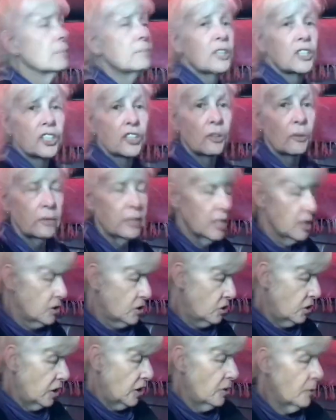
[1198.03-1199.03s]
just showing this
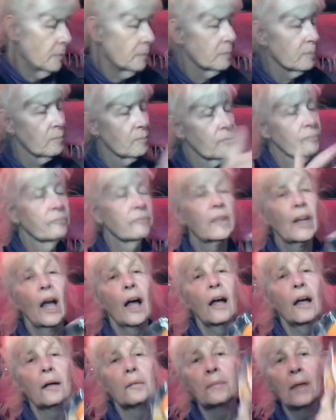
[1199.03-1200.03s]
to you.
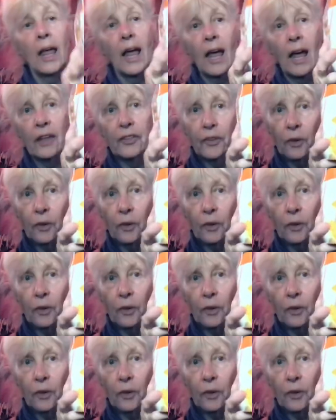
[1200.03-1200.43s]
The